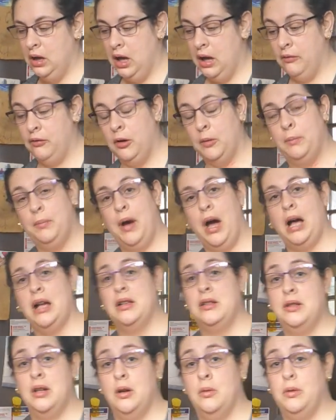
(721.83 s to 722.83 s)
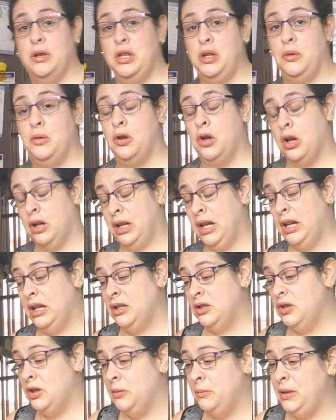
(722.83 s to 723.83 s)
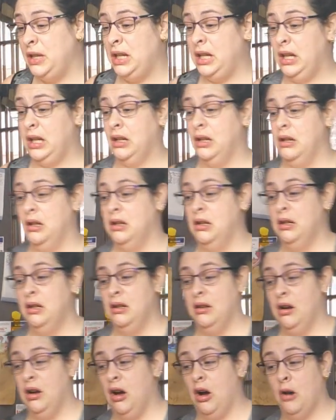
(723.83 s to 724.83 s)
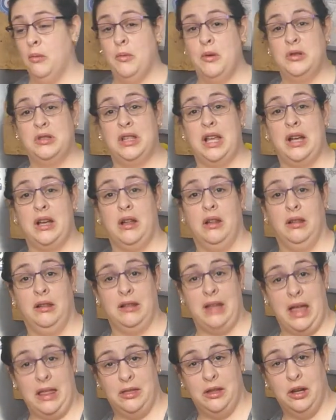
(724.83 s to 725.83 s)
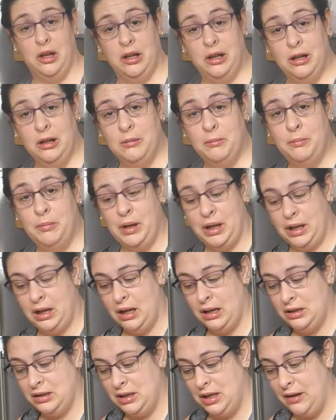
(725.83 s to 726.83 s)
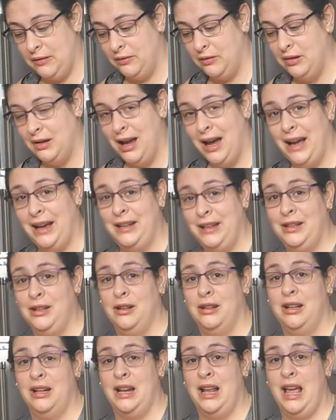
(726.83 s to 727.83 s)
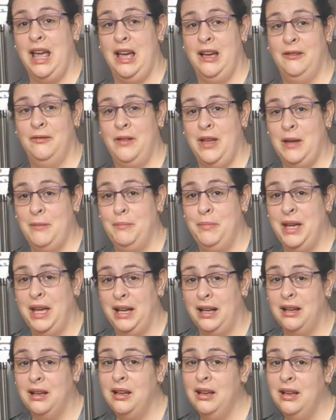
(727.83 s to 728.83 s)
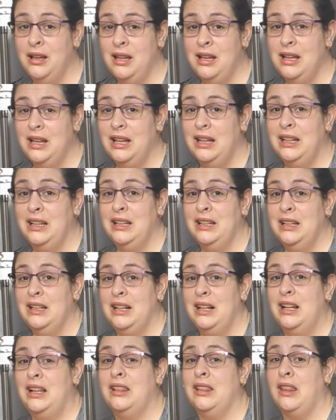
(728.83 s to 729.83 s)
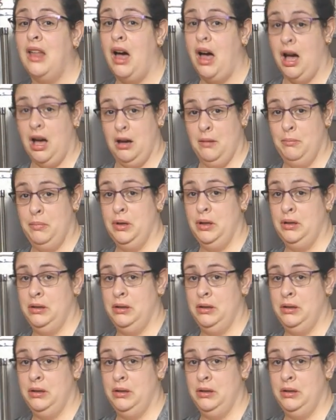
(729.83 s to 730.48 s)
your pasta when you cook it to be almost like a leather, because if not, you're gonna have a big glob.